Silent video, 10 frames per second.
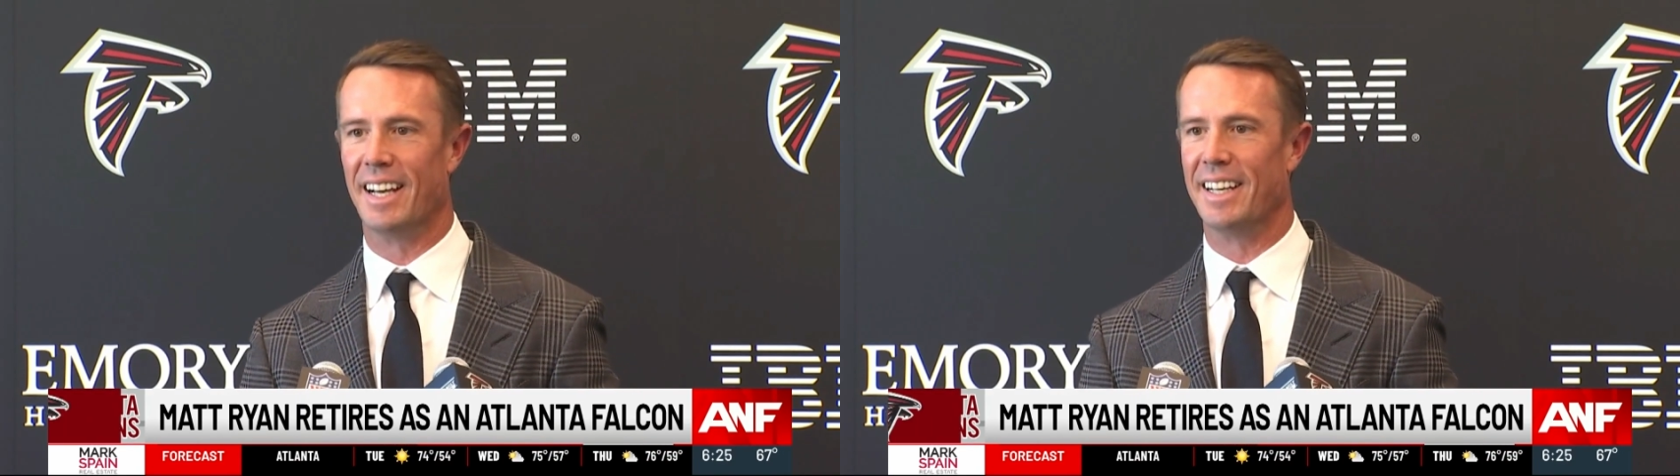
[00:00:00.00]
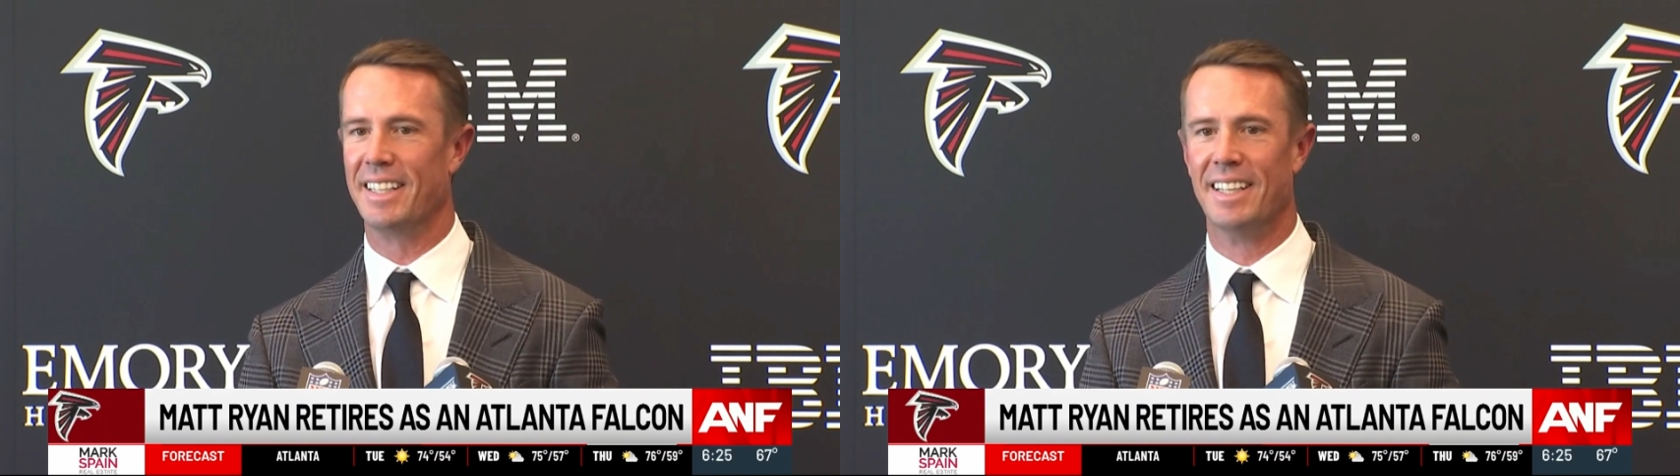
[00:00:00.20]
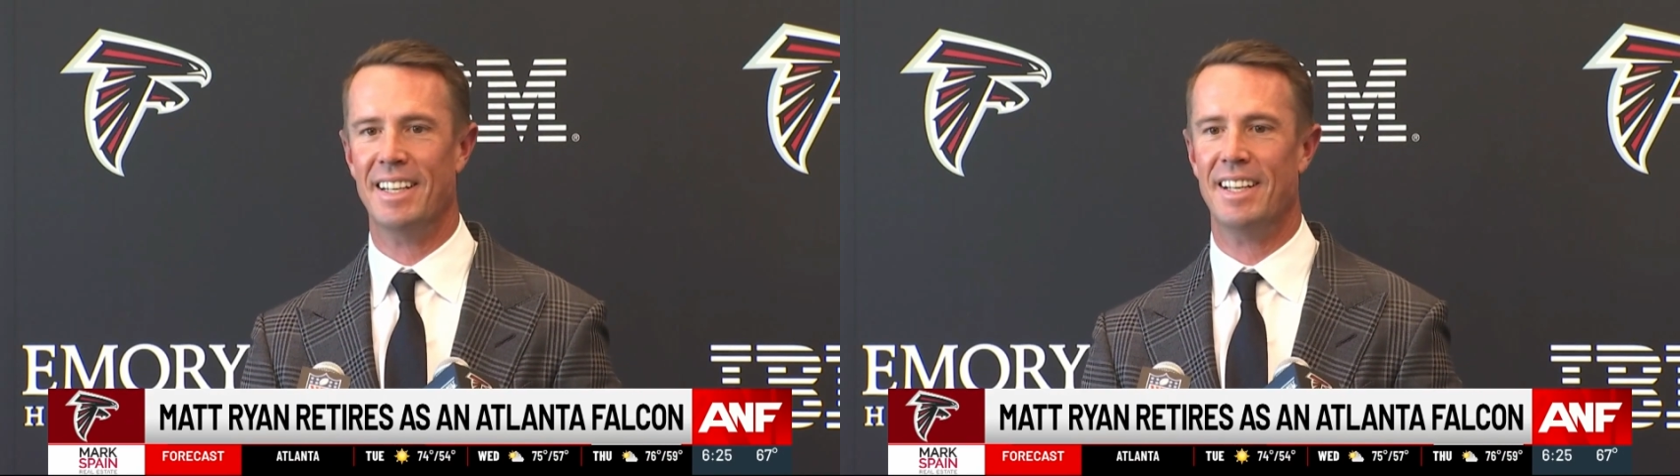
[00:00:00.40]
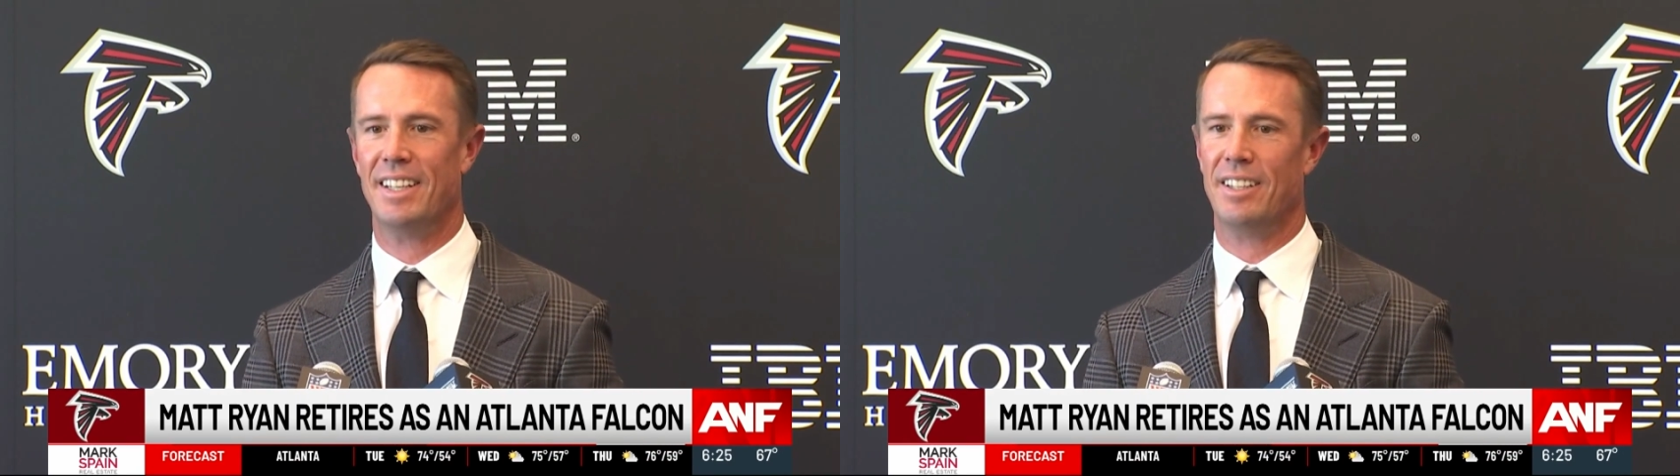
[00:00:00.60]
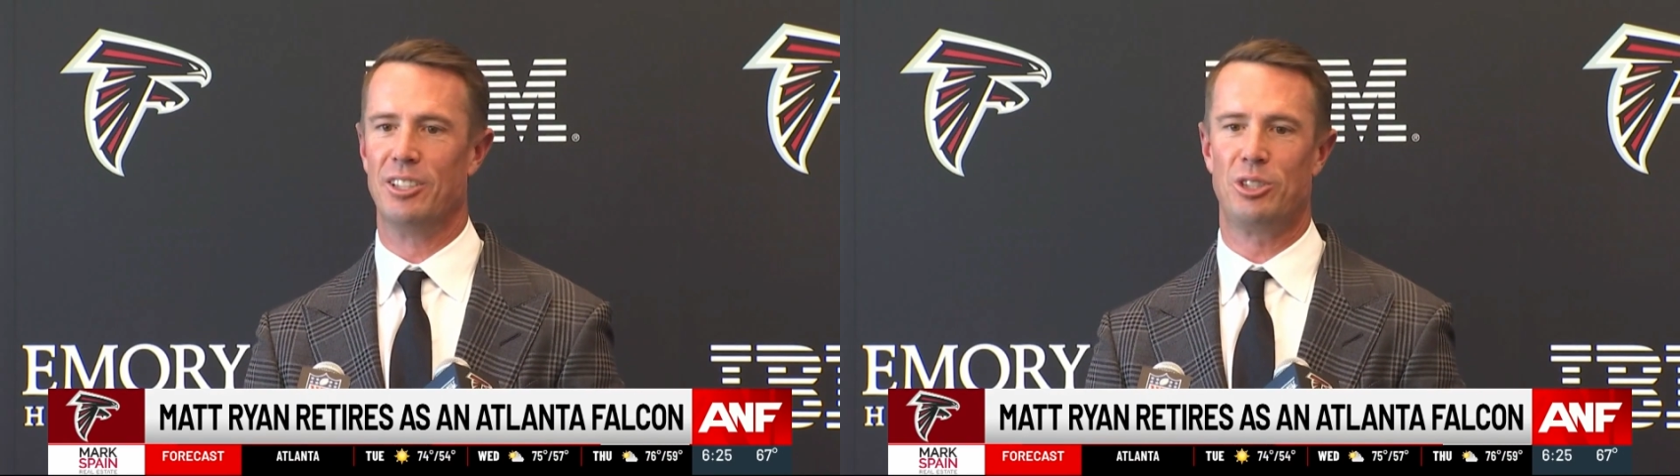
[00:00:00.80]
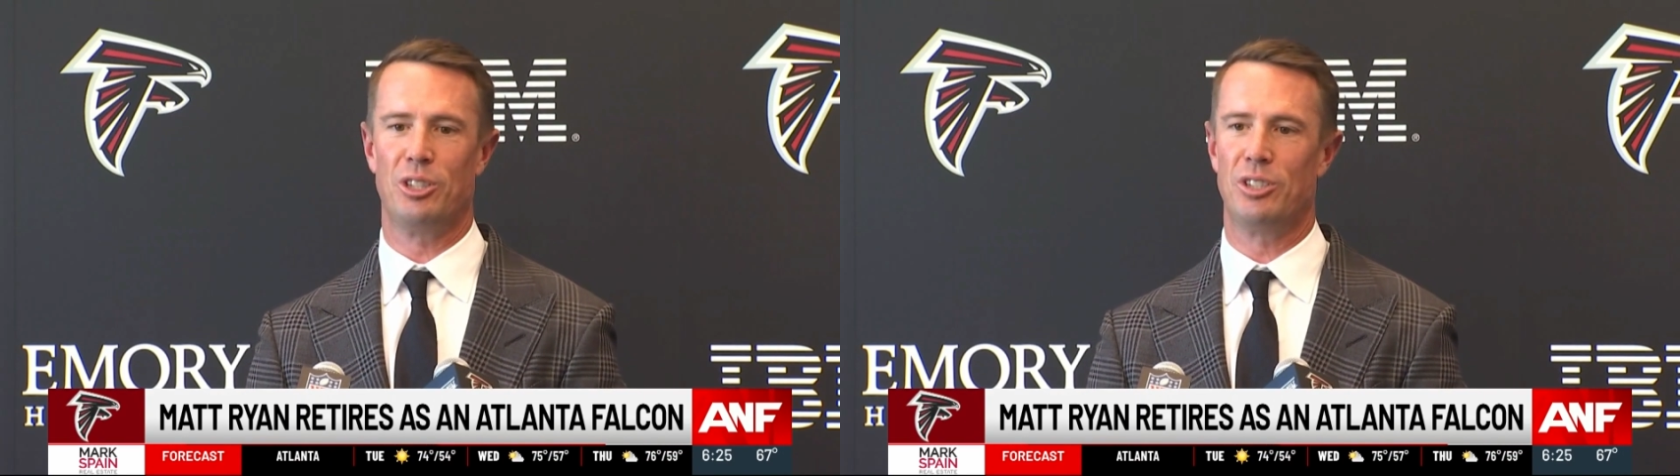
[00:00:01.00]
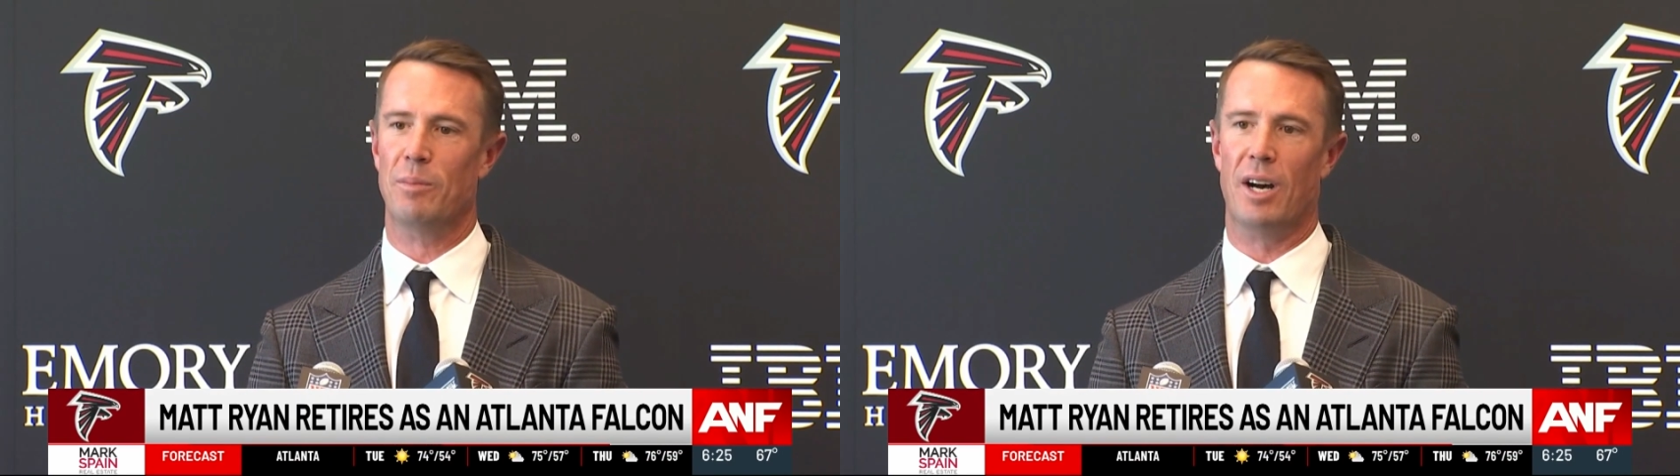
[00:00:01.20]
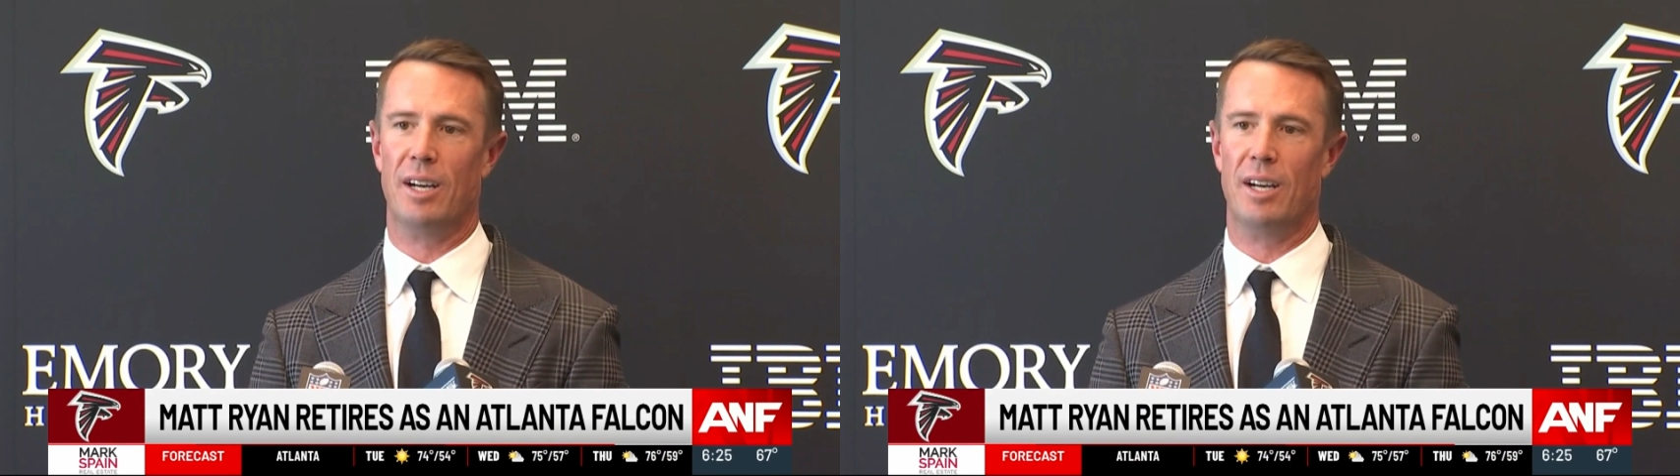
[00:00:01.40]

Like, there's just some